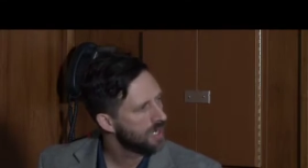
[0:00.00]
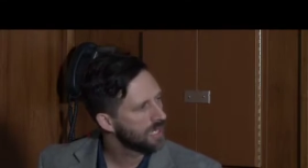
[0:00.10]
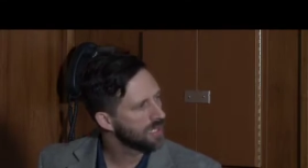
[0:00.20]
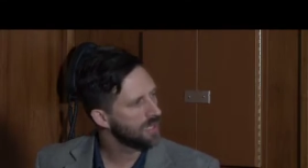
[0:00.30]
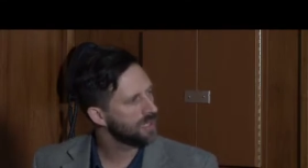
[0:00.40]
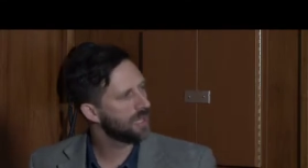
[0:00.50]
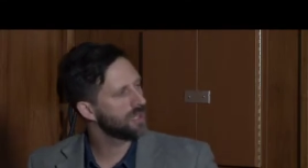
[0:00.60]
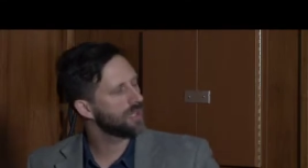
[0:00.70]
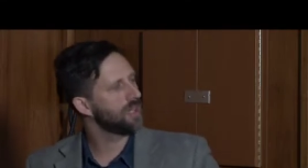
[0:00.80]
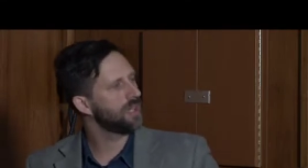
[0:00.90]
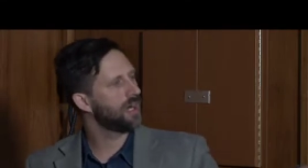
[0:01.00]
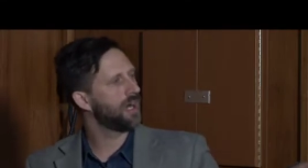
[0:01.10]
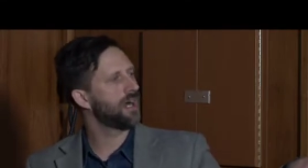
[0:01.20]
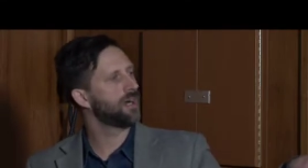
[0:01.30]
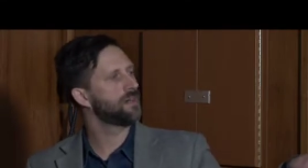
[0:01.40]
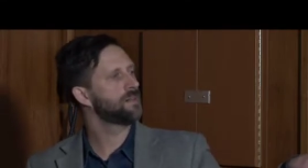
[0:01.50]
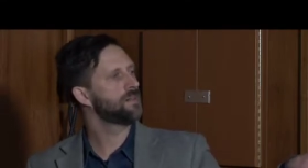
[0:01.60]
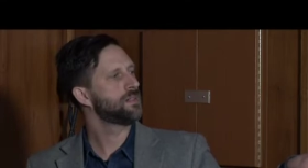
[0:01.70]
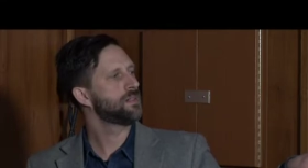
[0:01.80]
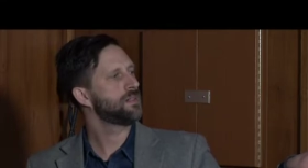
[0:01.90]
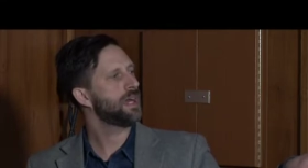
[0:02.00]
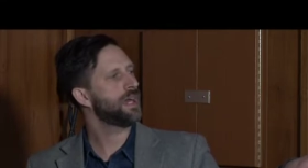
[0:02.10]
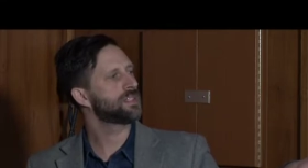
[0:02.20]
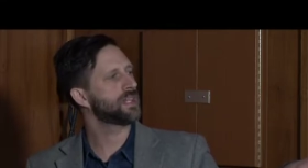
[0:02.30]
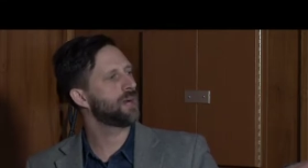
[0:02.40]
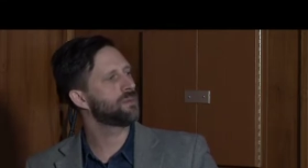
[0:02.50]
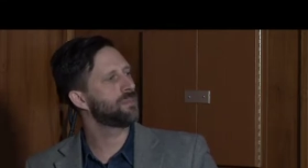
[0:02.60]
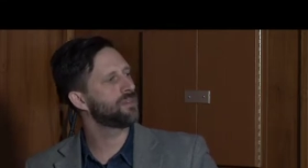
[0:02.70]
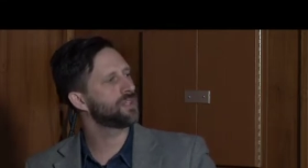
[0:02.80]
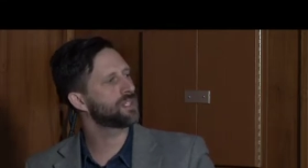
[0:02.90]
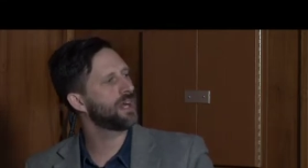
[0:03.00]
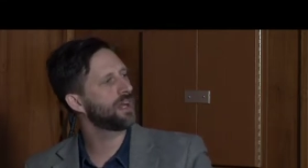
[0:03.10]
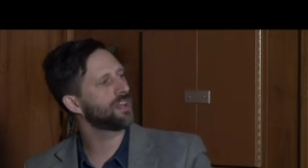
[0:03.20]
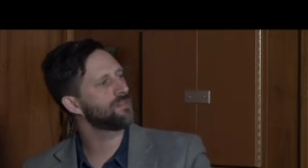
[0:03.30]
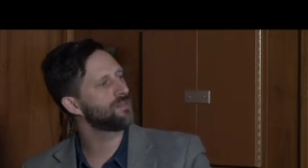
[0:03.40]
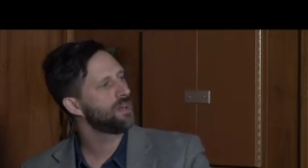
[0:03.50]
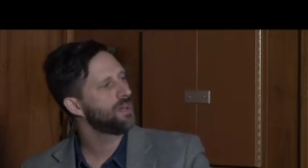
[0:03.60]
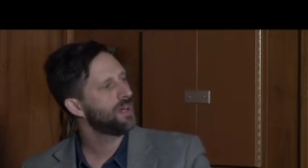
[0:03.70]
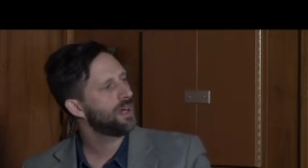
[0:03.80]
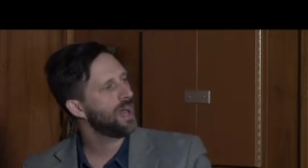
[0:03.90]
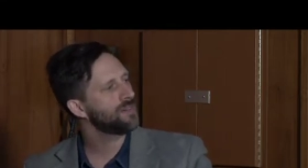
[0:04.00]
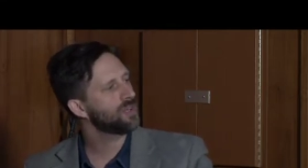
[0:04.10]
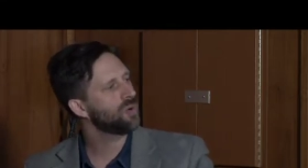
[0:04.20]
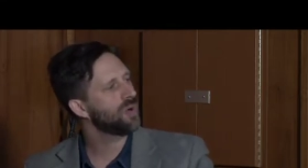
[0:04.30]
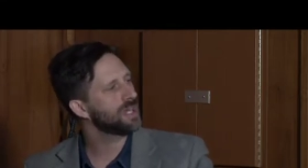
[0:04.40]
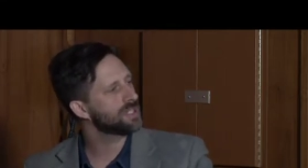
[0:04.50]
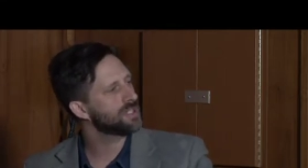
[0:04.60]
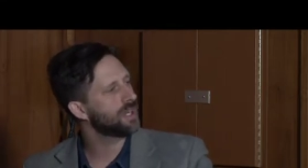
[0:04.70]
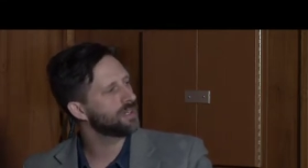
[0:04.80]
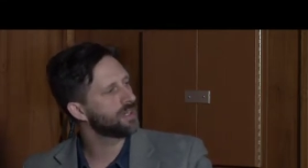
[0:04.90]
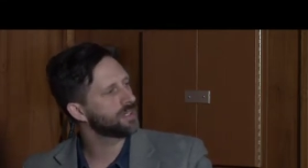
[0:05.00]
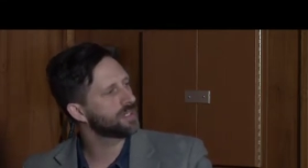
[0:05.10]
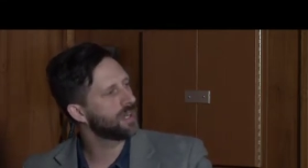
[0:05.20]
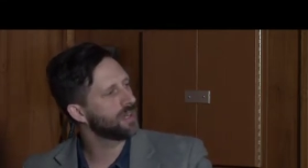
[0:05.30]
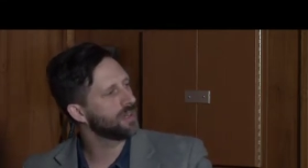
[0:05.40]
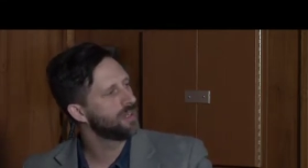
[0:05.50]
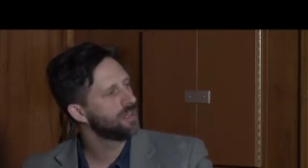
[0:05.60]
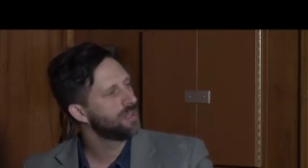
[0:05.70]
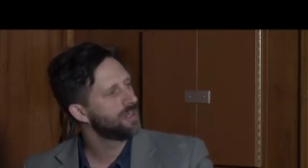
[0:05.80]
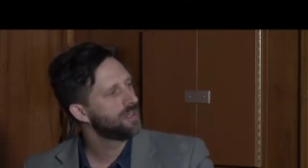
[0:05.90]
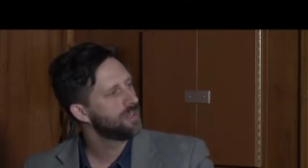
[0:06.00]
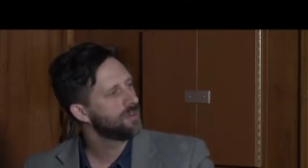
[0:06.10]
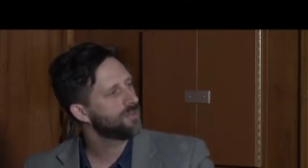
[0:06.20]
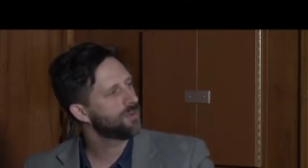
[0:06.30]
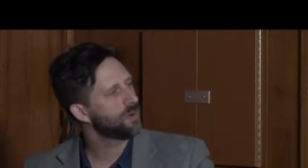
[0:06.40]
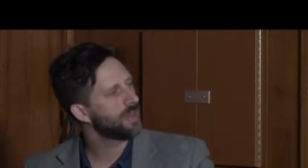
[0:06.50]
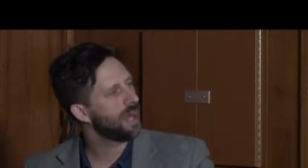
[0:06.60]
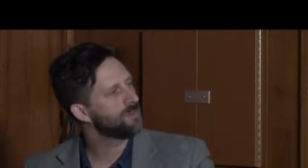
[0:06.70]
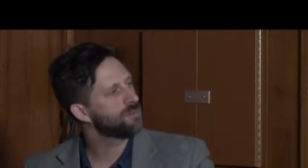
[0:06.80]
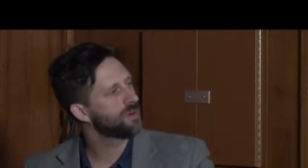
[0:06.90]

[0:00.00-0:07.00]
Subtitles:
A little heads up about the title. I haven't quite settled on a title for that